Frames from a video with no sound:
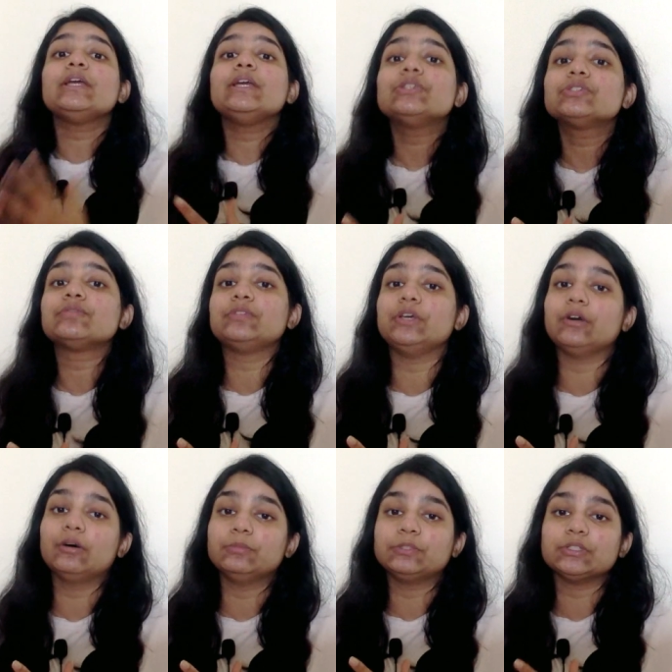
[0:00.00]
each of the
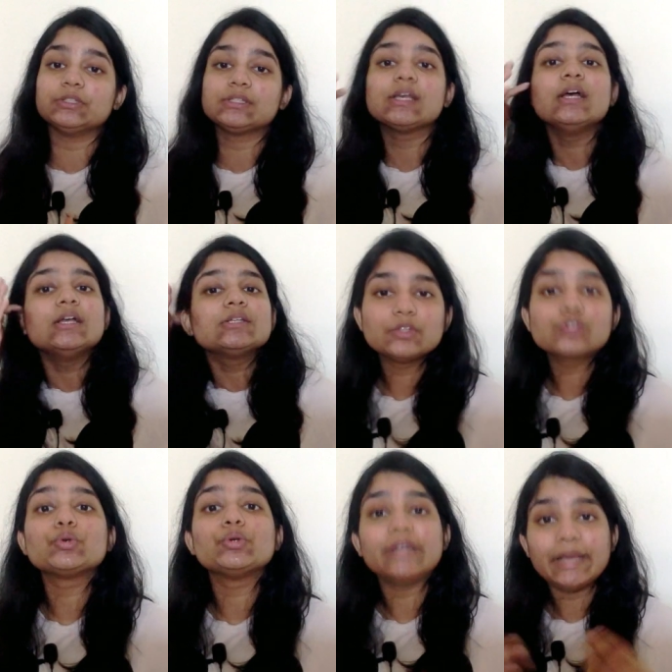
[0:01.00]
options
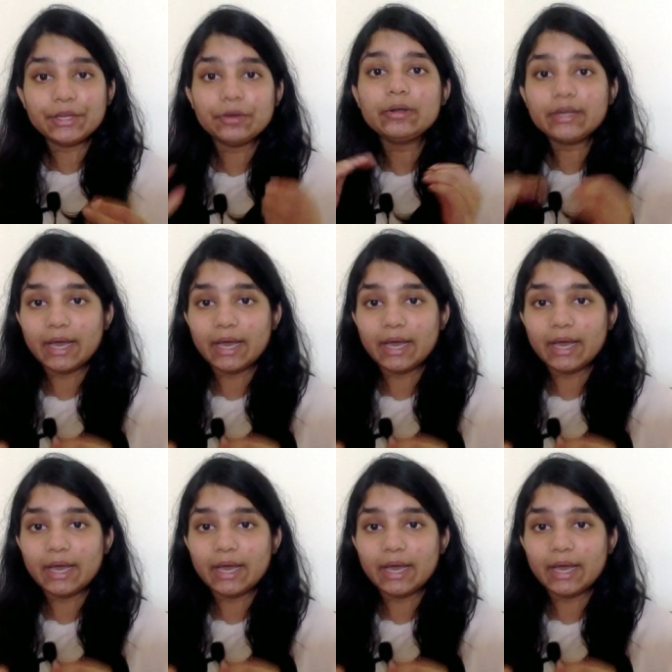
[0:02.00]
so take your